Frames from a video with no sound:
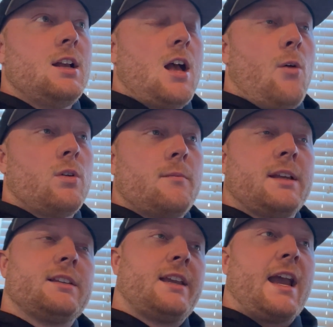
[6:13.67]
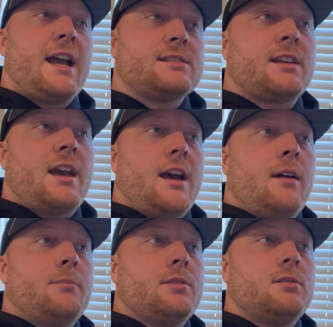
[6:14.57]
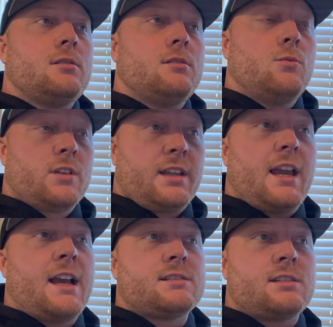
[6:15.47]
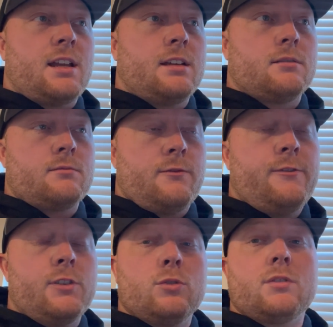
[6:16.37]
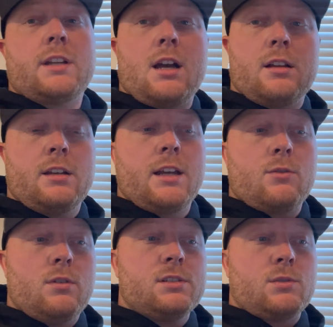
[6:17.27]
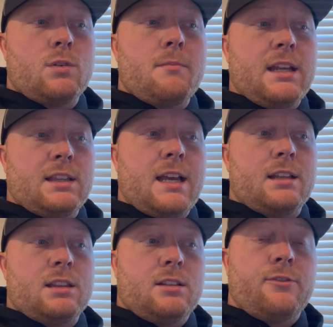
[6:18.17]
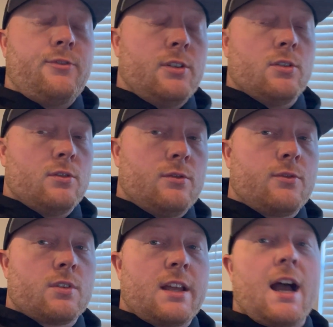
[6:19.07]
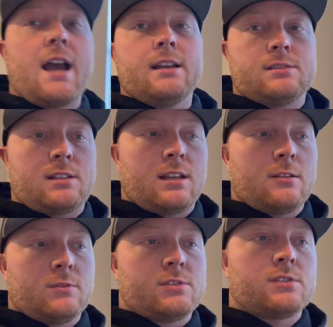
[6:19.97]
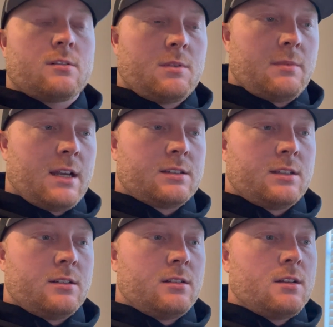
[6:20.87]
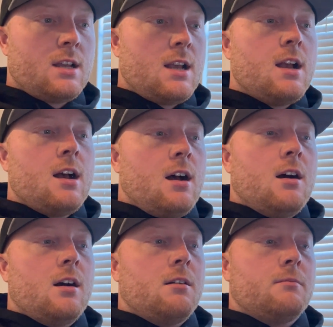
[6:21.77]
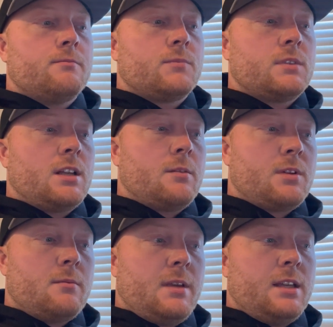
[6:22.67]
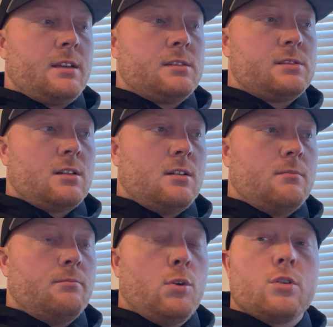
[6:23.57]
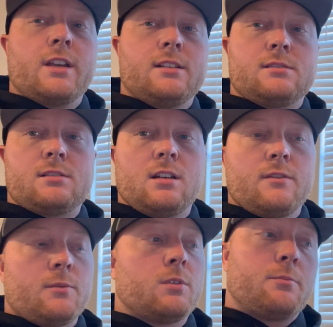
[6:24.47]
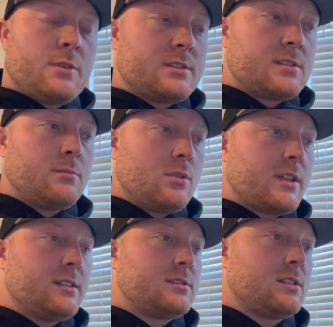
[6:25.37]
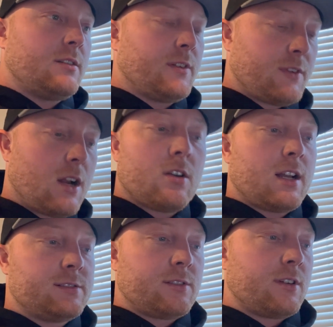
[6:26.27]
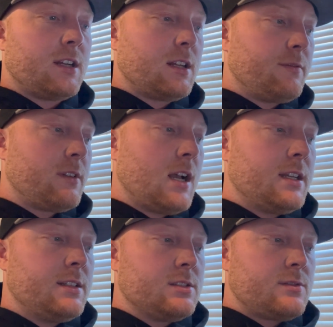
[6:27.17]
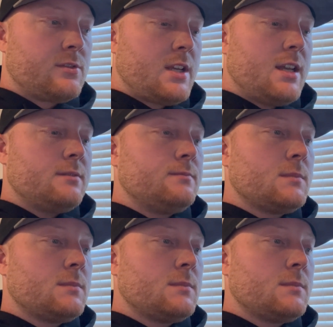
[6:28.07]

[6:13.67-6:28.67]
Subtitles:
wanna make the gas cap where the gas tank fill neck was. I wanna make that the fill for the ice tank, which is gonna be back there. Then I'm gonna make some bulkhead stuff. I'm gonna print some bulkhead stuff. I've got all kinds of creative ideas for that.